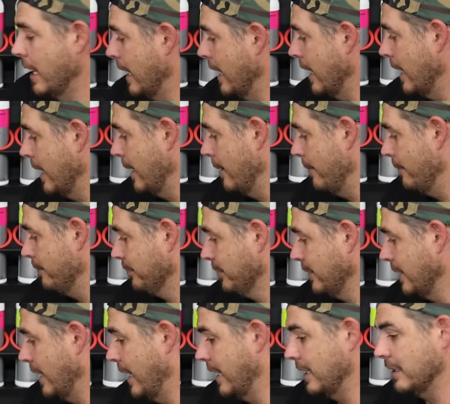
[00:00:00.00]
And
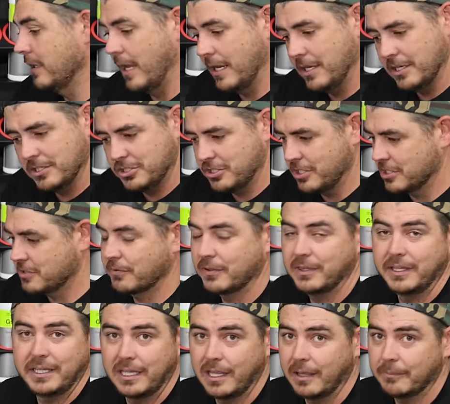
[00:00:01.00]
it's just for
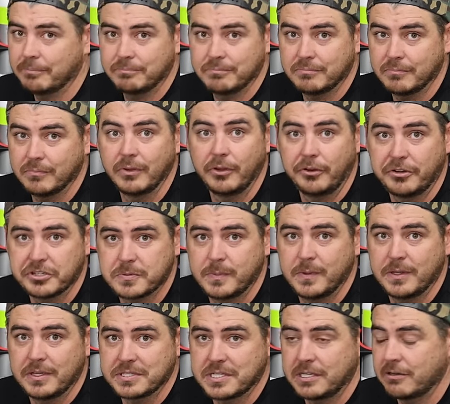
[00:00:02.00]
cleaning up little
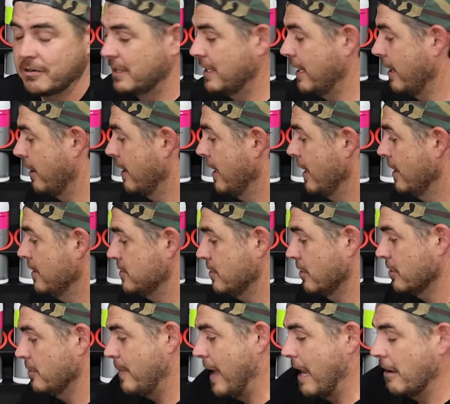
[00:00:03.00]
spills here and there.
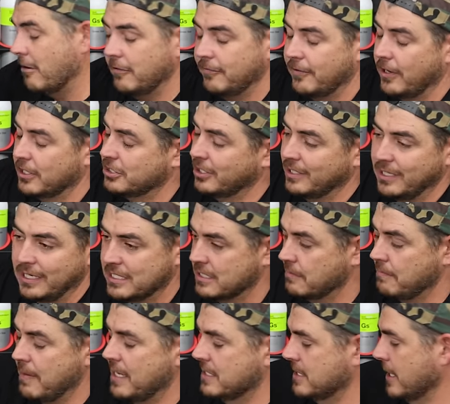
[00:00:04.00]
So the battery function
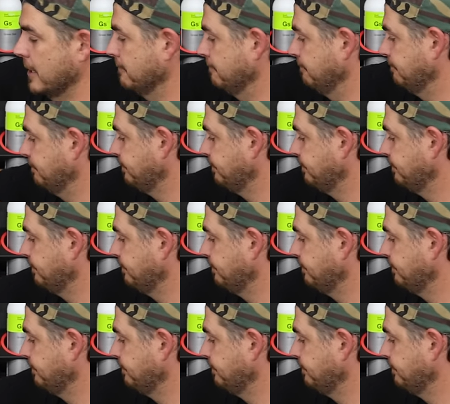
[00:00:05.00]
is amazing.